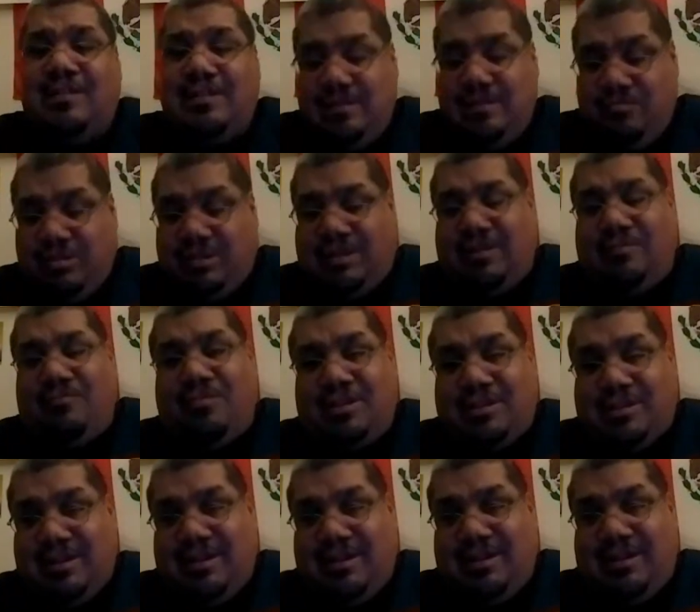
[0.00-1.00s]
with
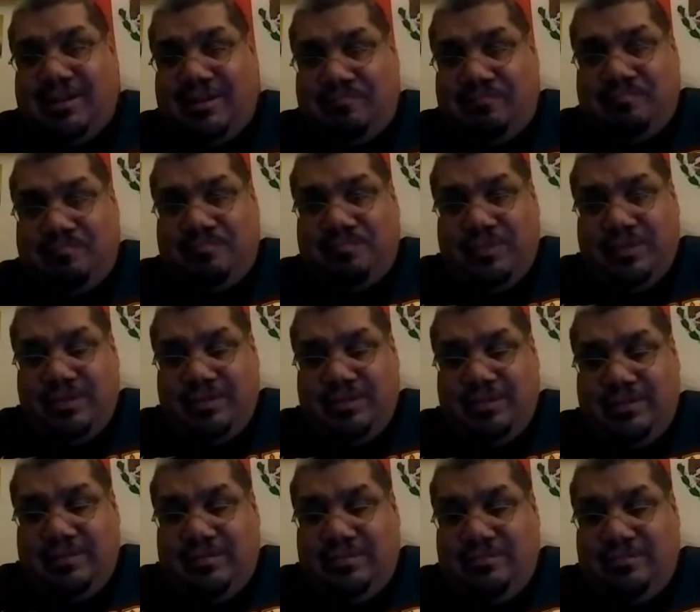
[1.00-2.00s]

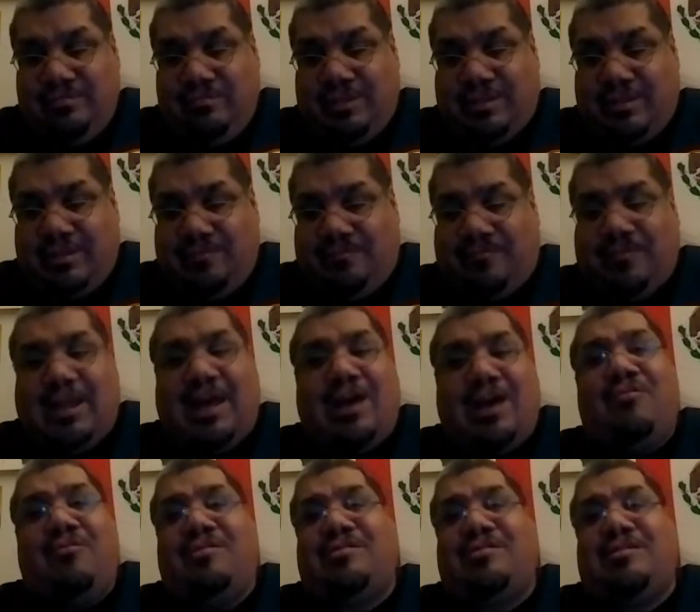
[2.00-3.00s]
the
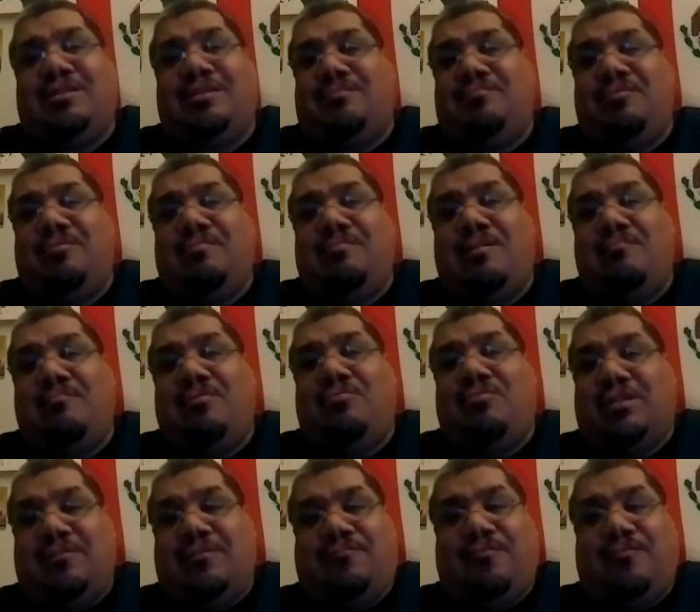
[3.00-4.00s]
flowers in them. Remember
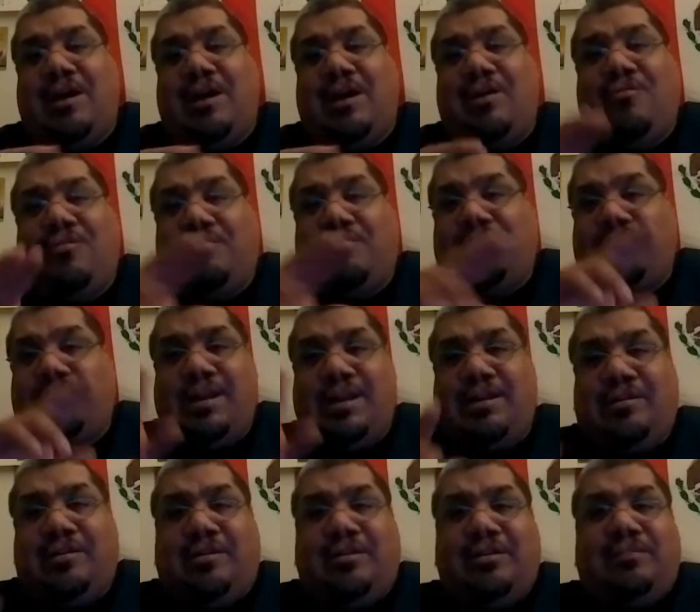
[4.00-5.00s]
with the flower
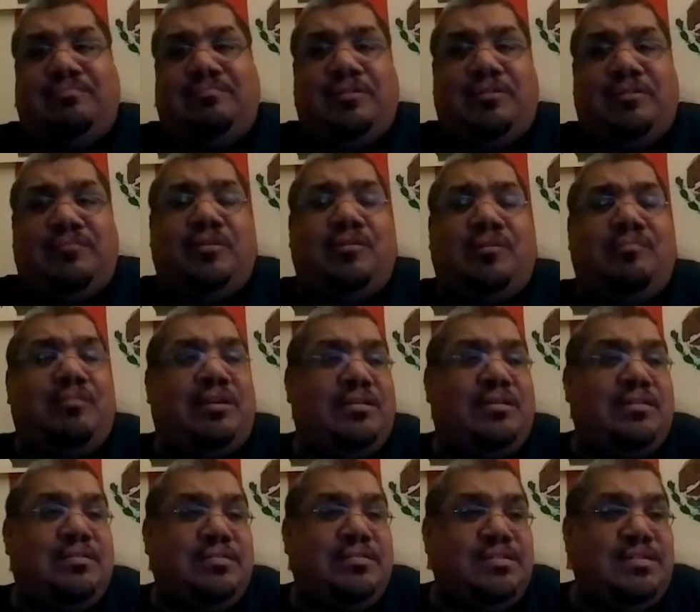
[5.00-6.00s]
painted on them. You feel me?
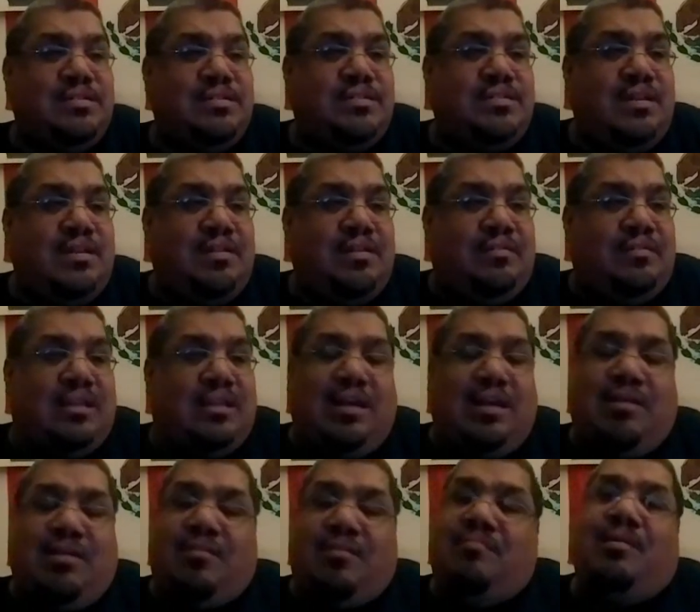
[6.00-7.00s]
I
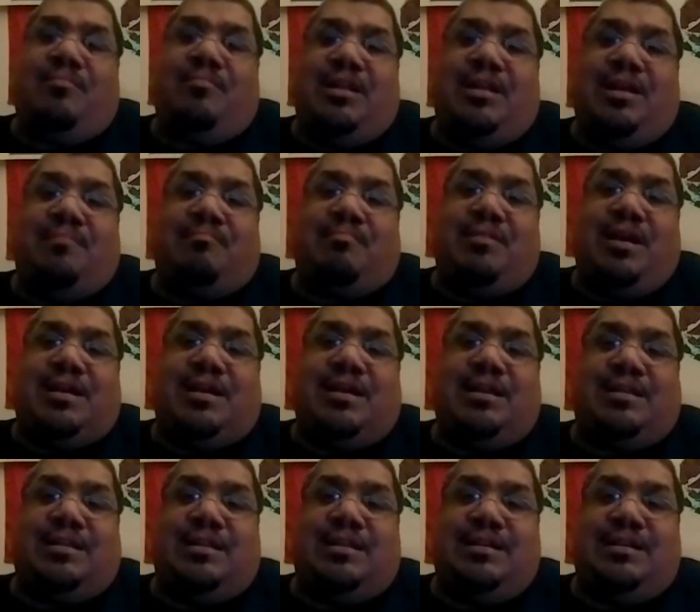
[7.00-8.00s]
remember that back in the
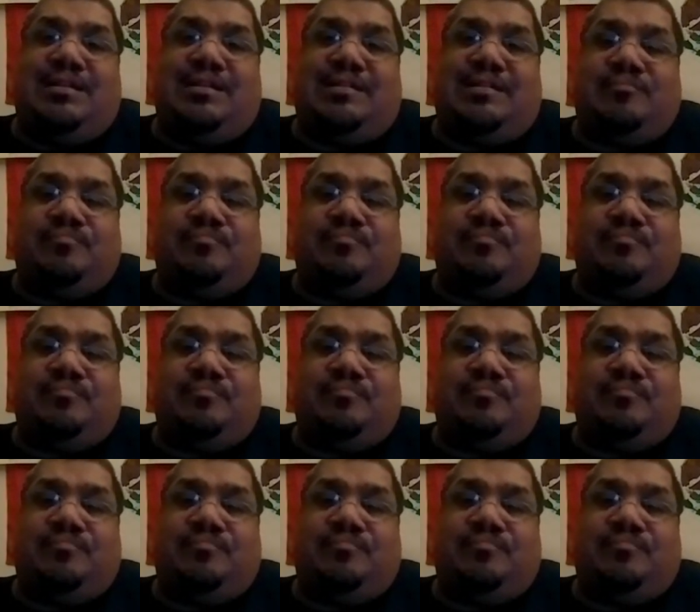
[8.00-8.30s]
days.